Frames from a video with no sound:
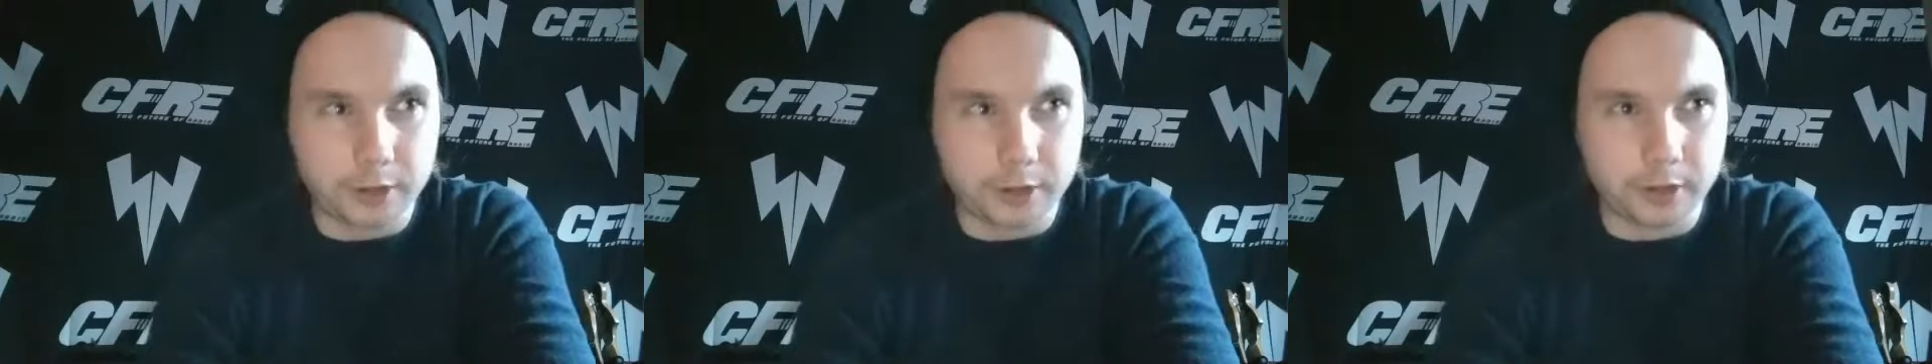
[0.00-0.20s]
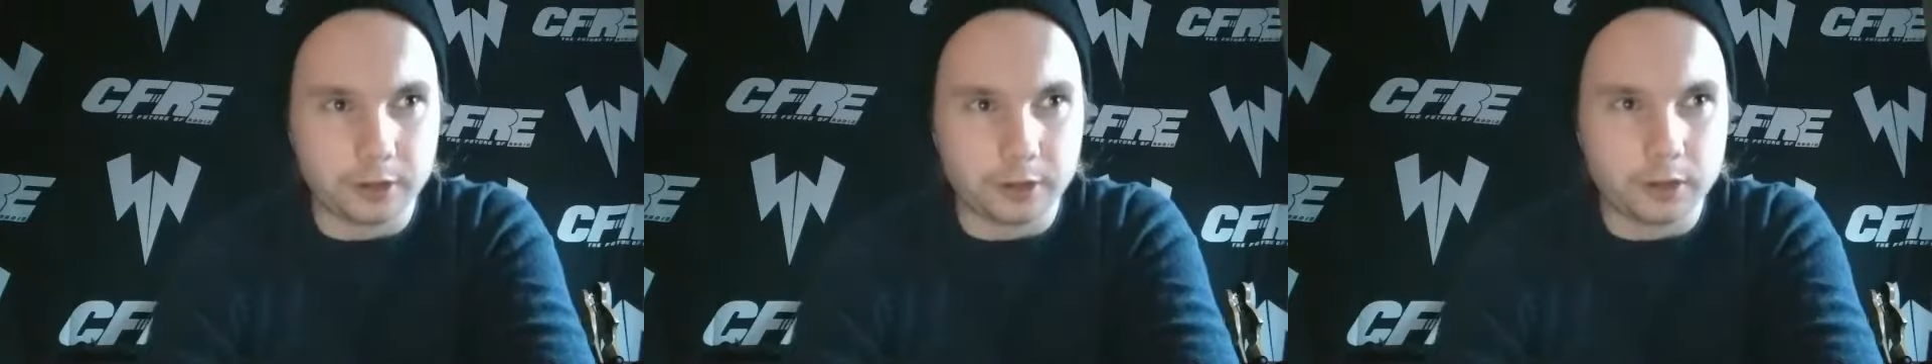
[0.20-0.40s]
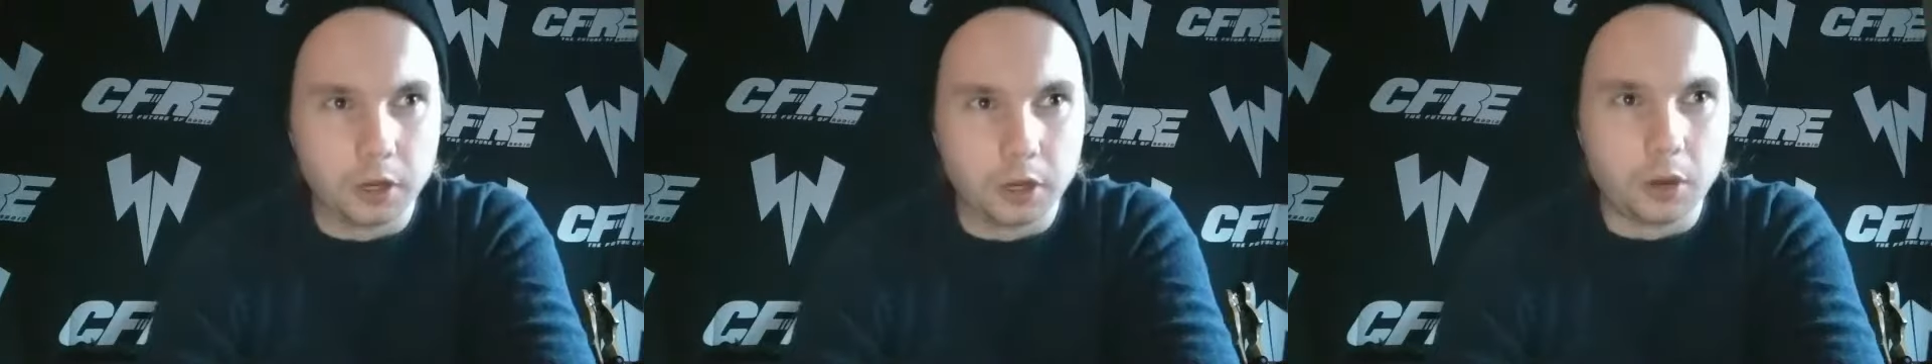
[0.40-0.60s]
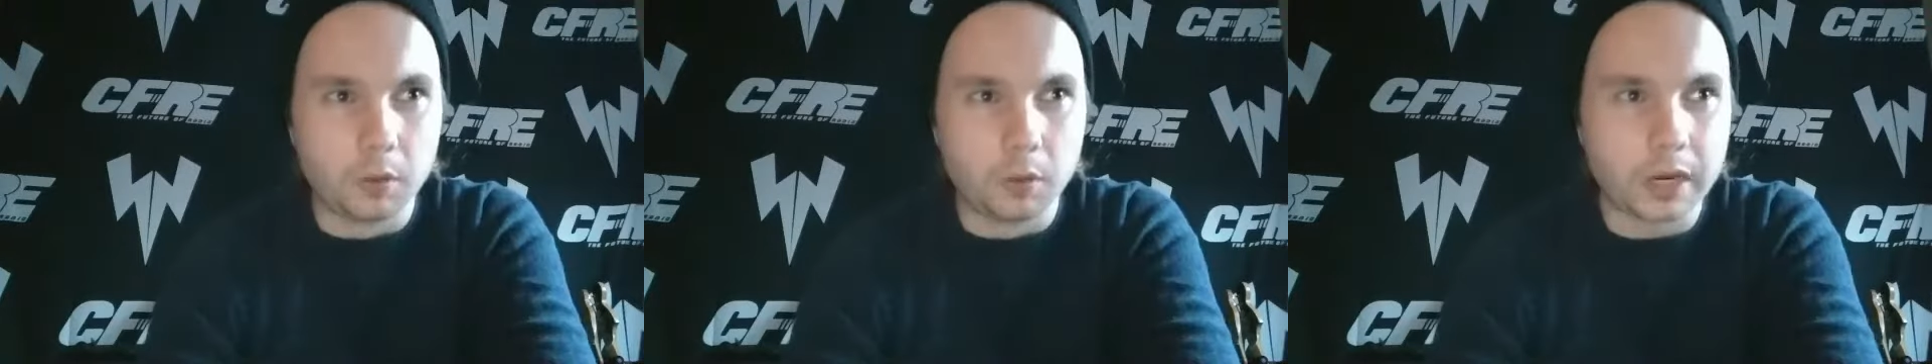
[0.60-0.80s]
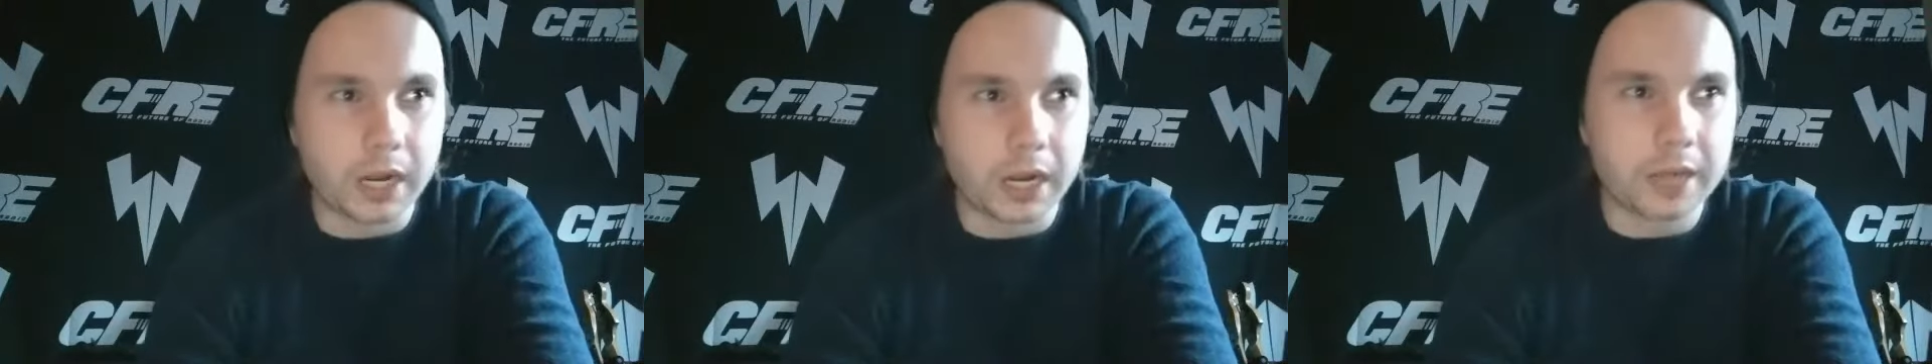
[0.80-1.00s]
do.
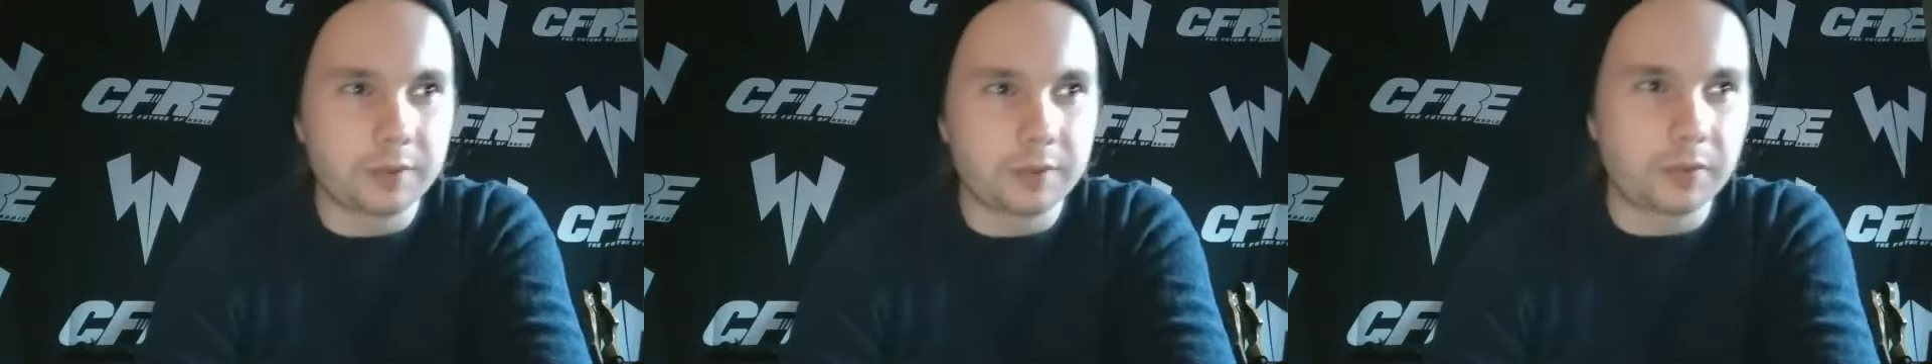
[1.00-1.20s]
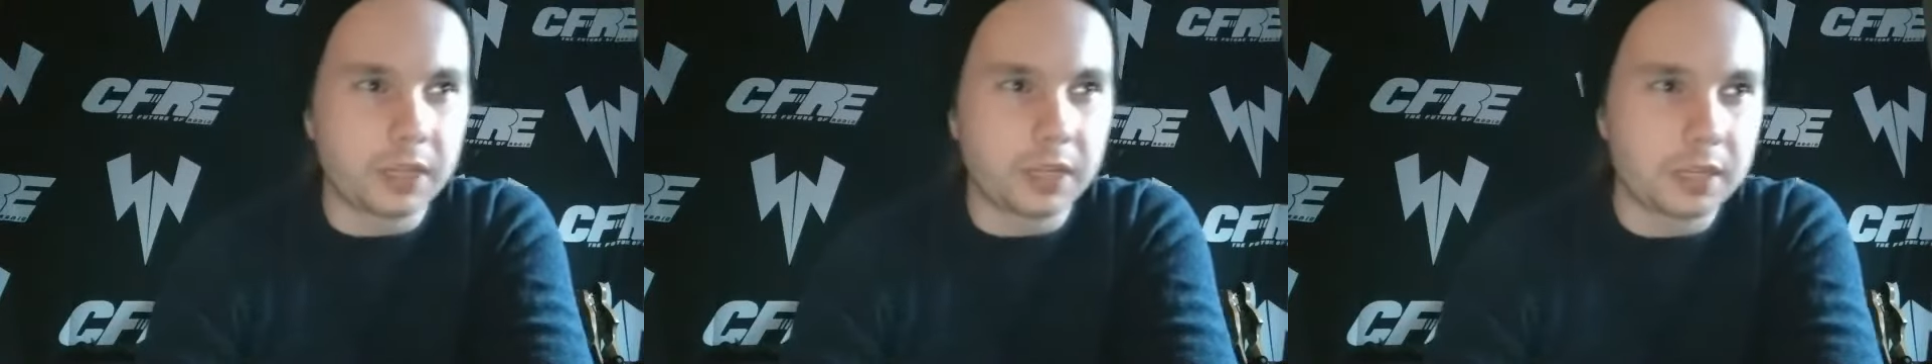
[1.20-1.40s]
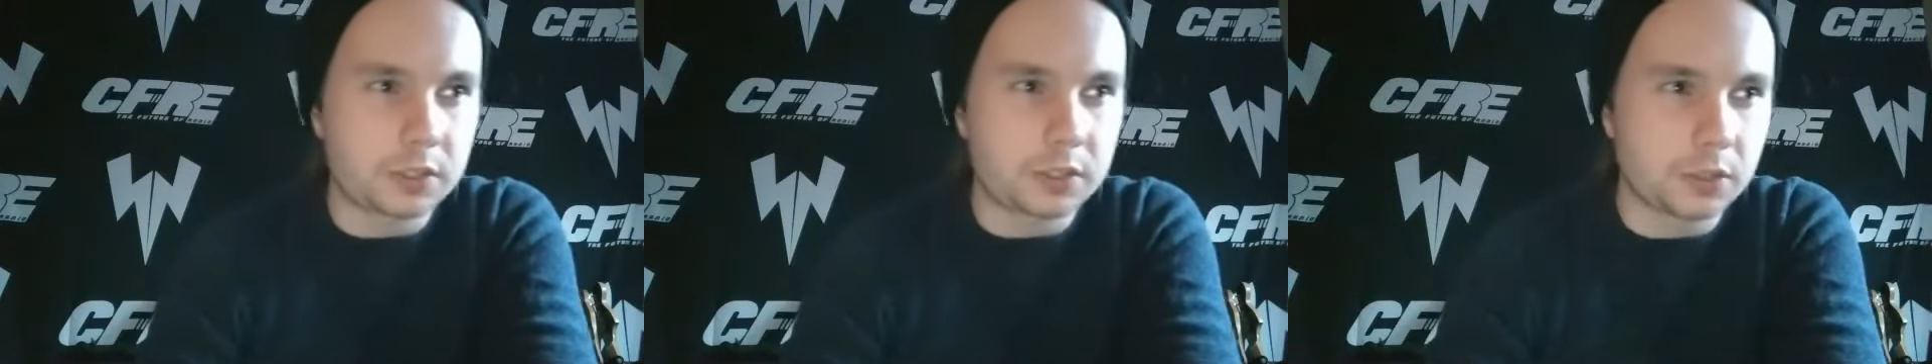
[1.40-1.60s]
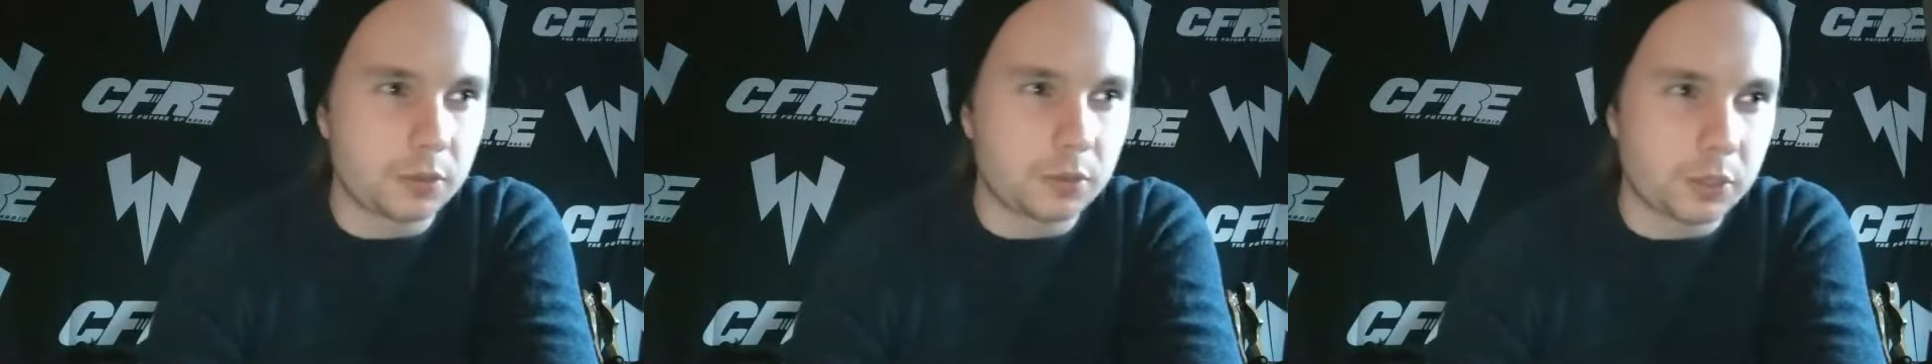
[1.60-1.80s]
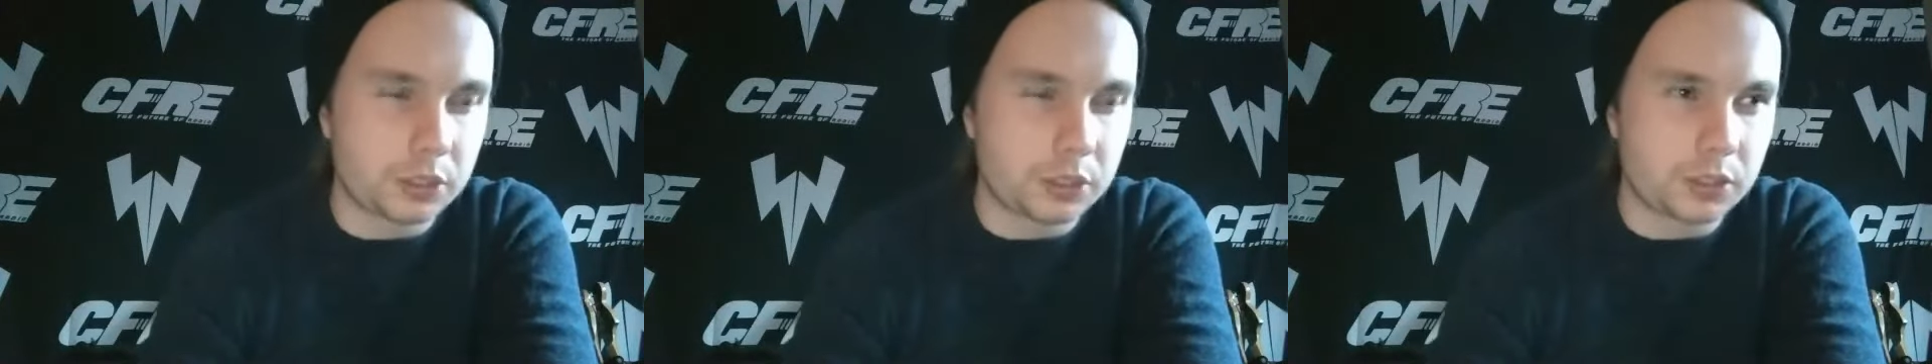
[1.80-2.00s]
What kind of things
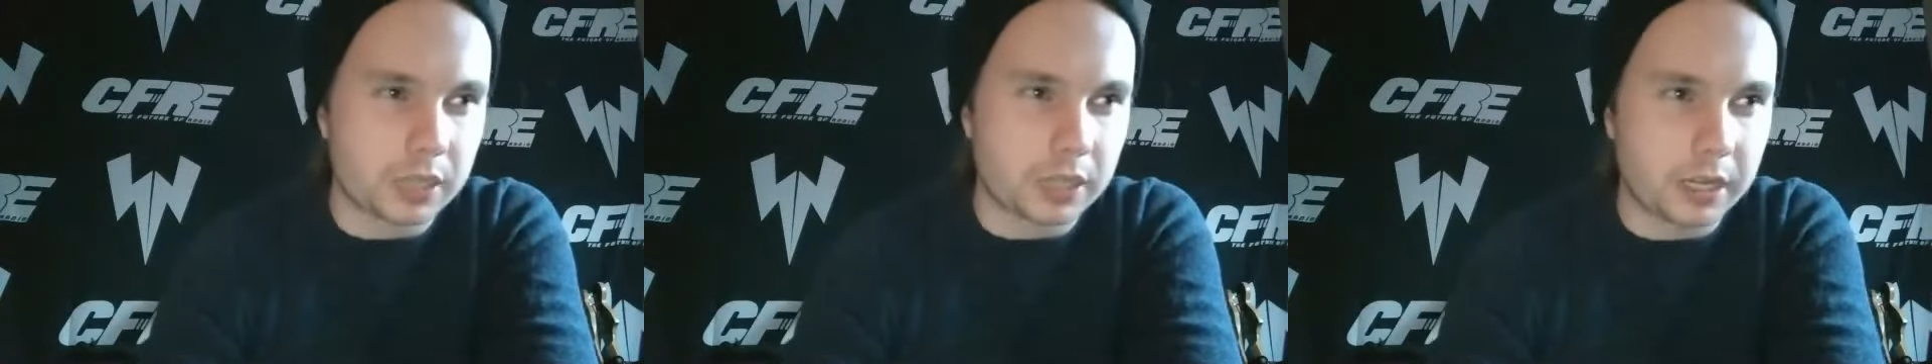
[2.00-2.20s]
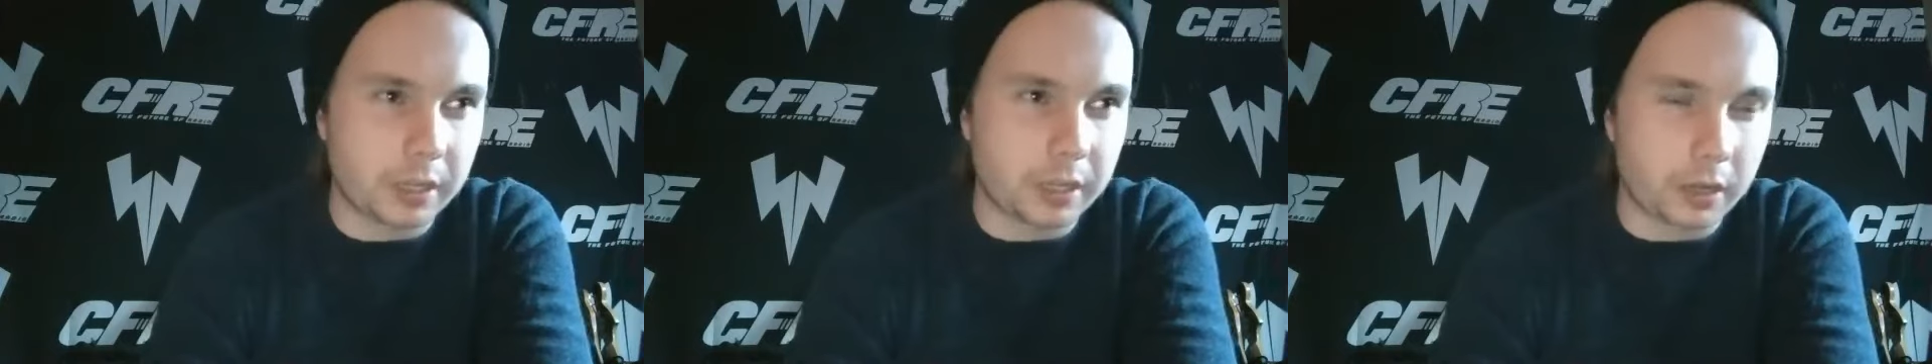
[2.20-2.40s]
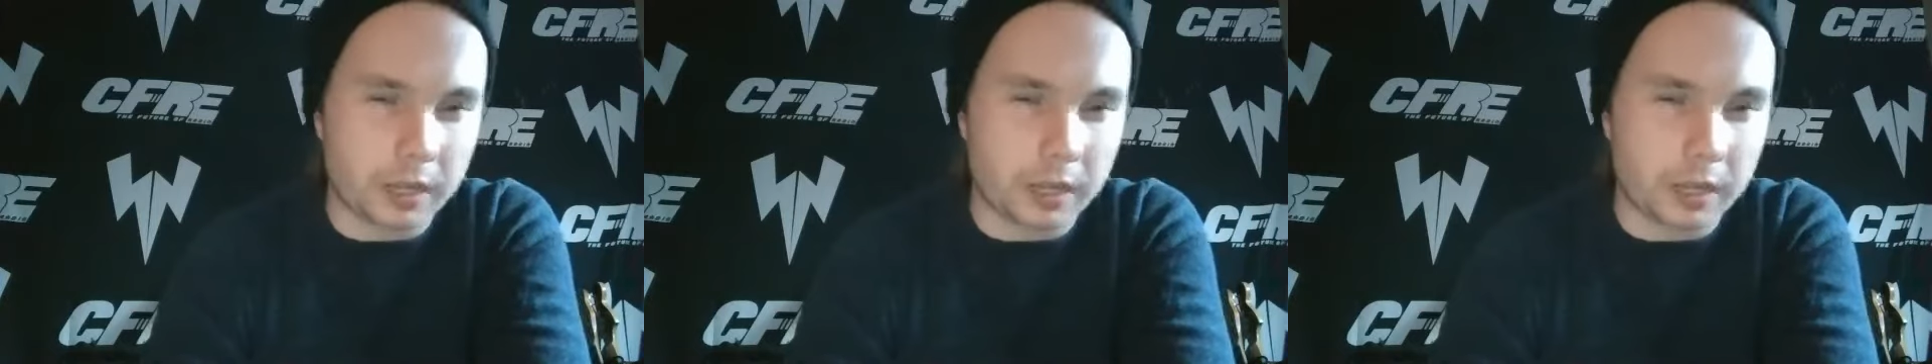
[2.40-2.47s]
would you say, like,